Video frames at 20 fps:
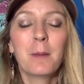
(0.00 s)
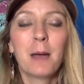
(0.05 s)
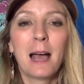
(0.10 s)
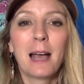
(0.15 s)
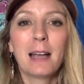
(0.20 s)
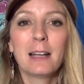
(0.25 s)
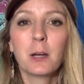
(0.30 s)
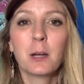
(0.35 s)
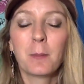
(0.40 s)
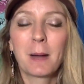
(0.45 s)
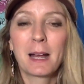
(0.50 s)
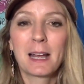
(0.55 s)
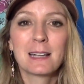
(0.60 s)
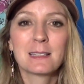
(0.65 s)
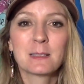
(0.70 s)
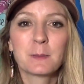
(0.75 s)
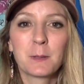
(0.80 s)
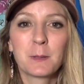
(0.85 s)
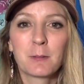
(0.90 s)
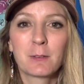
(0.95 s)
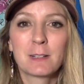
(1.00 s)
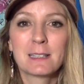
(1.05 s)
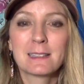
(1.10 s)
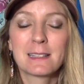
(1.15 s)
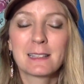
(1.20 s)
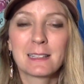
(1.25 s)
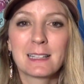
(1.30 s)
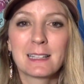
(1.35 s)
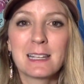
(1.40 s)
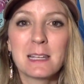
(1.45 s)
I know my husband
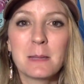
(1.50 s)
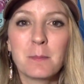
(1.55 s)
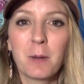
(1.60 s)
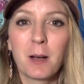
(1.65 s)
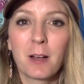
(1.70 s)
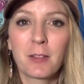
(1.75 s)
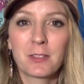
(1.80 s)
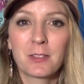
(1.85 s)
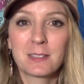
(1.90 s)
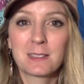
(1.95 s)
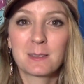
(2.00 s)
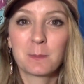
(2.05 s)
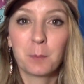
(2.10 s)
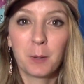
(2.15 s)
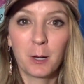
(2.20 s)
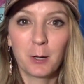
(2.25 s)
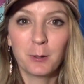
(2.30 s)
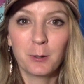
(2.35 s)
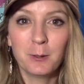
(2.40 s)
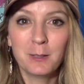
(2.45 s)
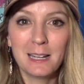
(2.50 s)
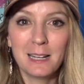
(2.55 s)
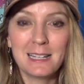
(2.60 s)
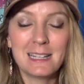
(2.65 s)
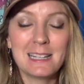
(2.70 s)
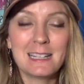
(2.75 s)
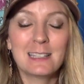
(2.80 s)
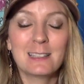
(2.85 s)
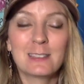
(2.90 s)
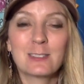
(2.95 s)
recently, he bought this boat and
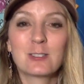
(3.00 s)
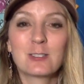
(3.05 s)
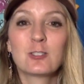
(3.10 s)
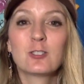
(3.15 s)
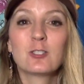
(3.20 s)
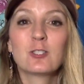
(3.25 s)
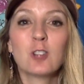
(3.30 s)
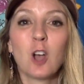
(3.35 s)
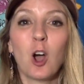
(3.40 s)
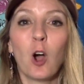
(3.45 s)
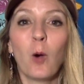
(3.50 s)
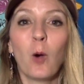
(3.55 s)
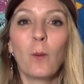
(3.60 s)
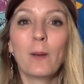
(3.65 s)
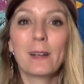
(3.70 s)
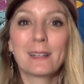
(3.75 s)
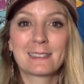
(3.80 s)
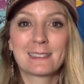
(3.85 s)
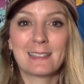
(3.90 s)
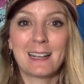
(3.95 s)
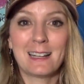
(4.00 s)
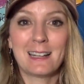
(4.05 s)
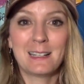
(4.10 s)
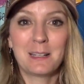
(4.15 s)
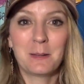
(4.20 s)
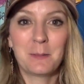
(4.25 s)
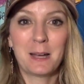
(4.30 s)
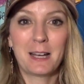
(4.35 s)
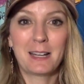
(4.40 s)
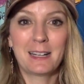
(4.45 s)
he is so excited
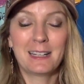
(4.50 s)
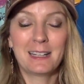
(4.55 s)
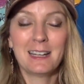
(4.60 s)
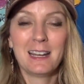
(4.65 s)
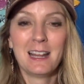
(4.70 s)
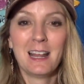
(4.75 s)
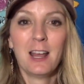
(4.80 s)
about it.